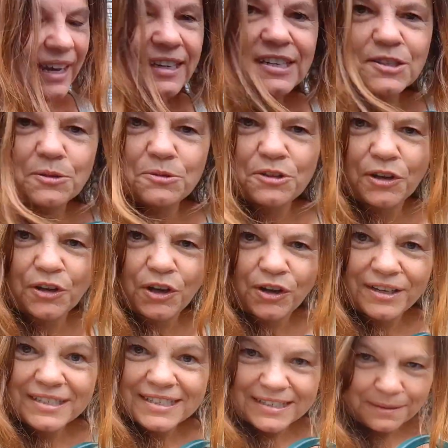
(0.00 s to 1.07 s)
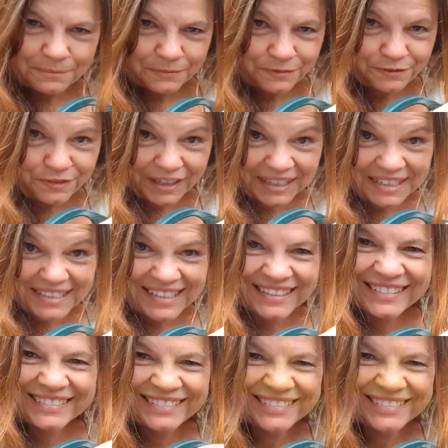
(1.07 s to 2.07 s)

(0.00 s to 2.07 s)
and it's also got some feed.